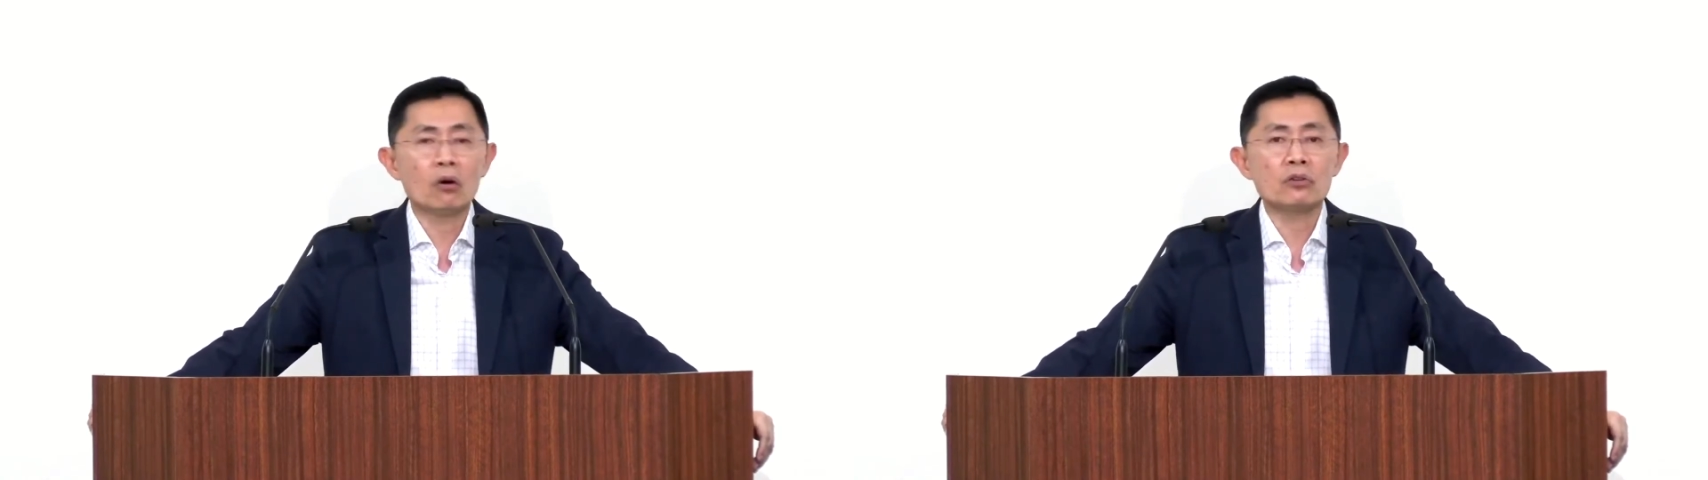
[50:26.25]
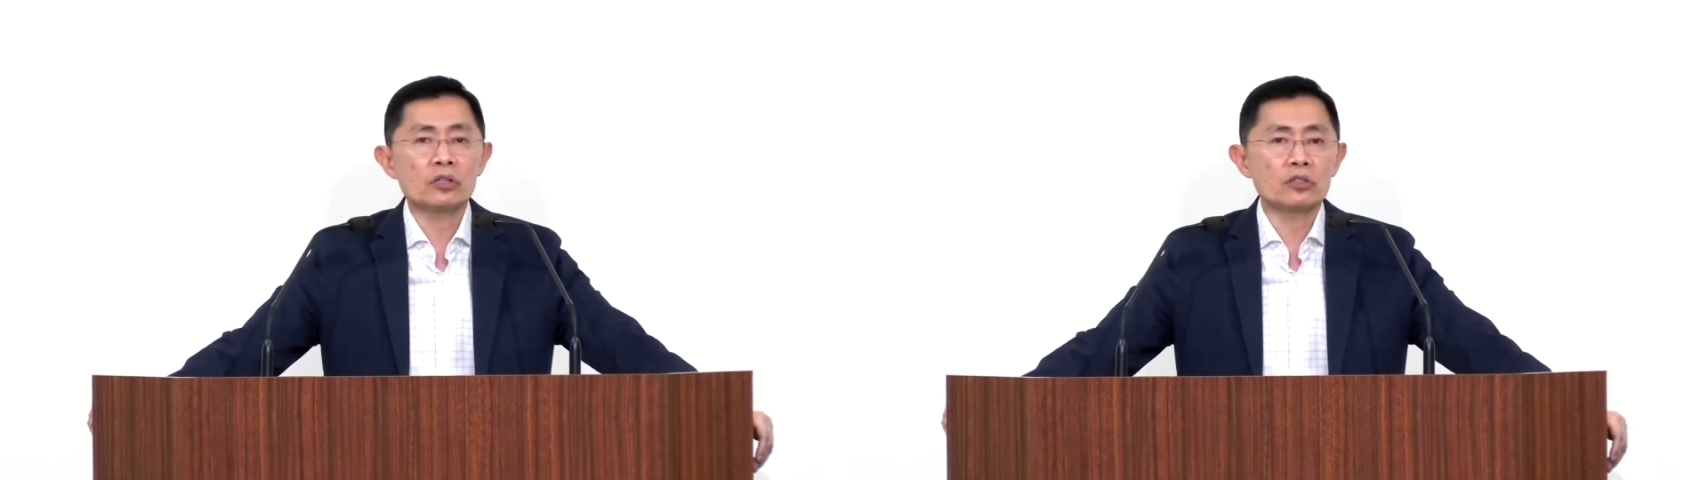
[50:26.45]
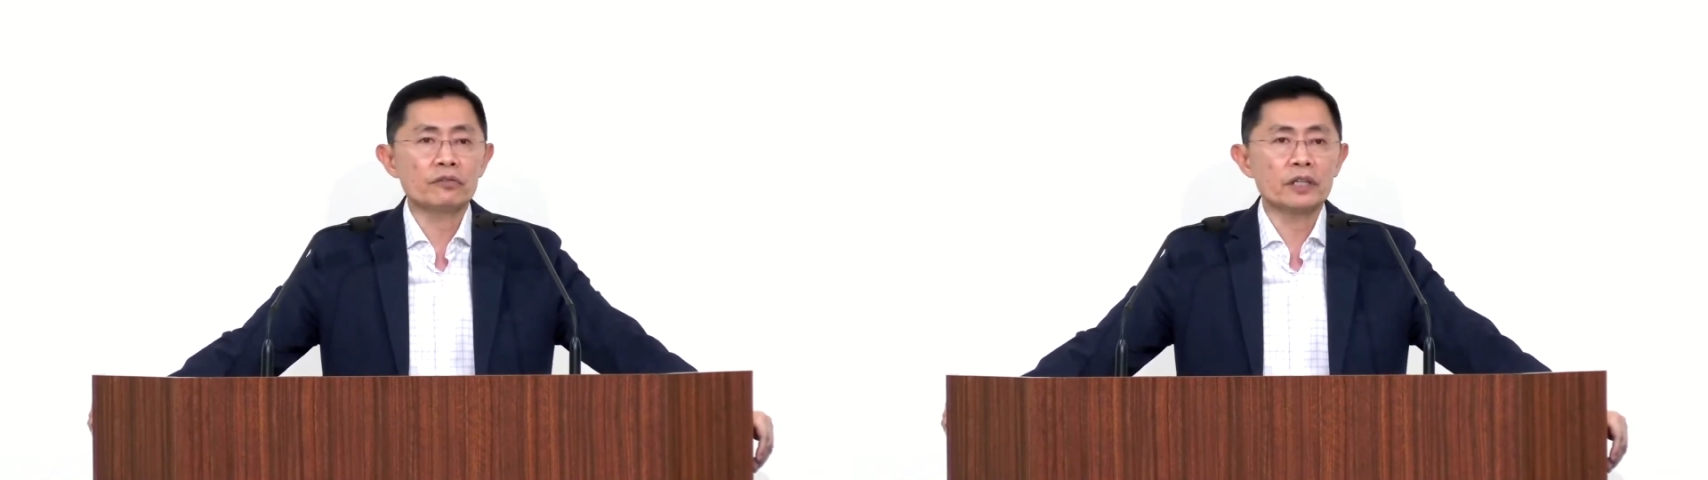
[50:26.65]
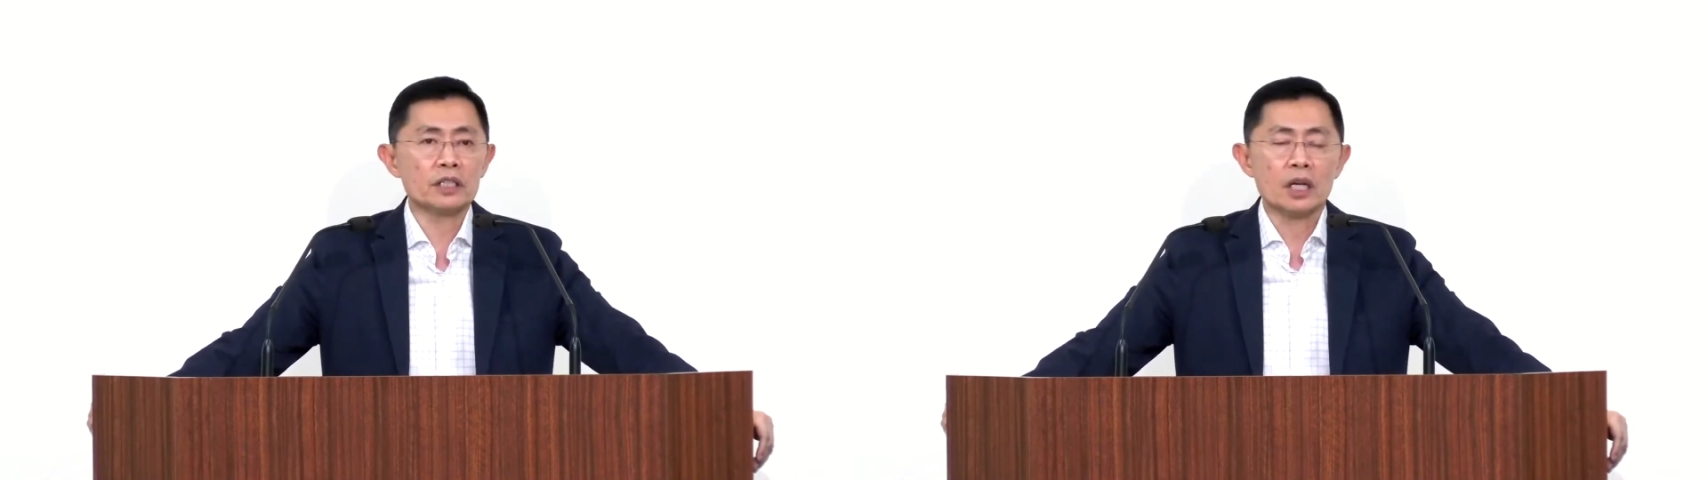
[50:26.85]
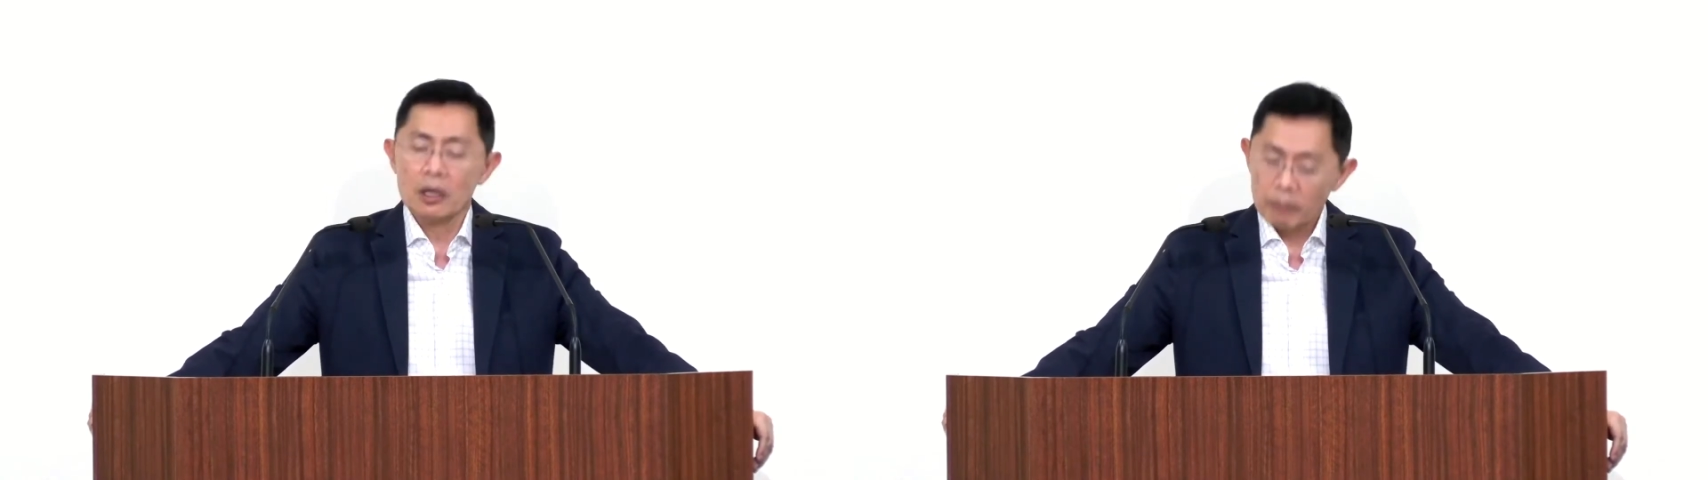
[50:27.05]
and all sorts
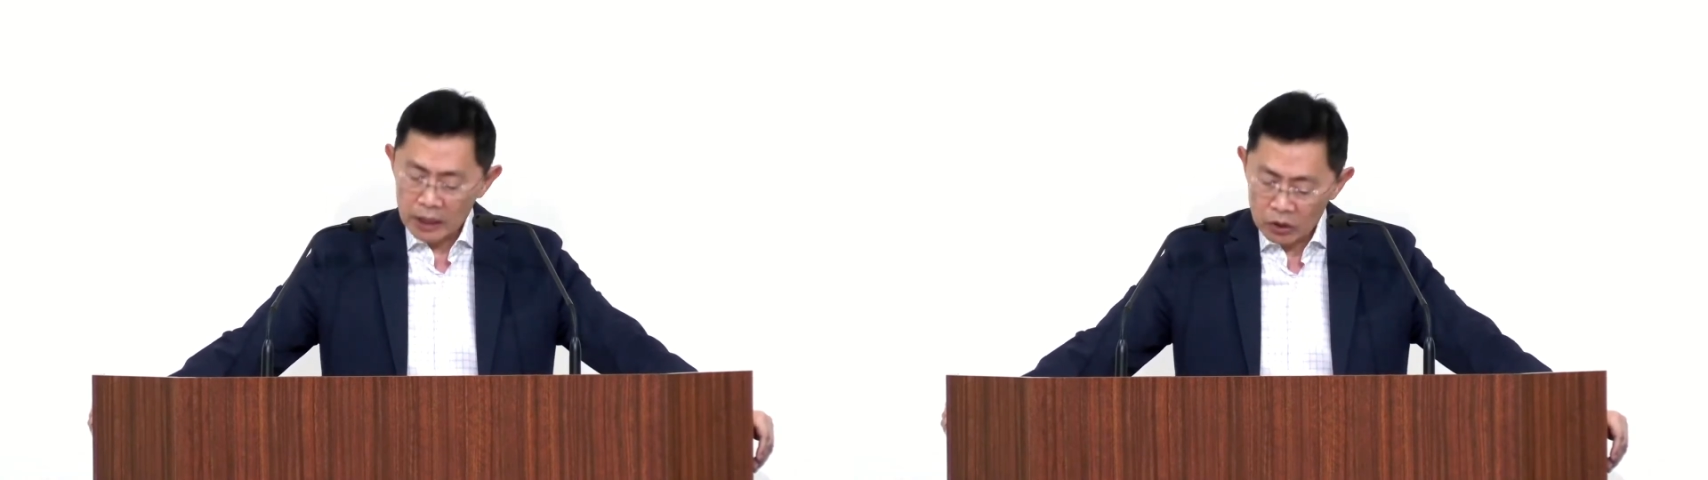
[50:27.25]
of things.